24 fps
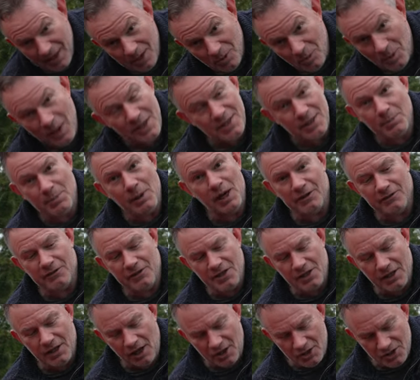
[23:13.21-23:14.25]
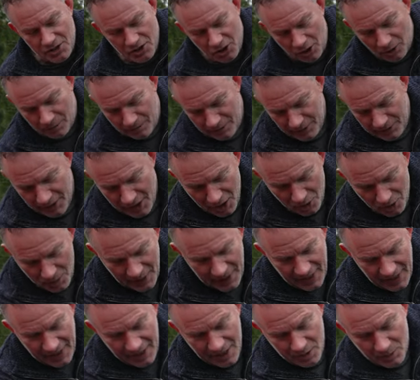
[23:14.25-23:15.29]
Where's the button for start stop?
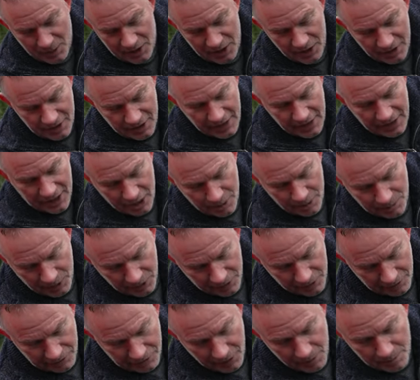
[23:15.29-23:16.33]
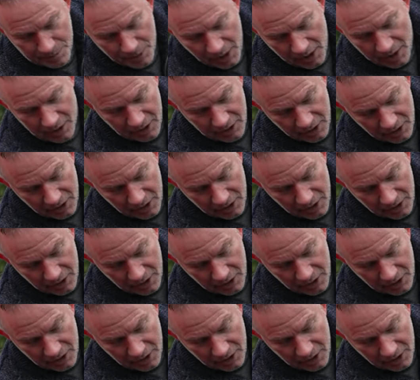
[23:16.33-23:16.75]
Nowhere here where you'd think it'd be on the front part of the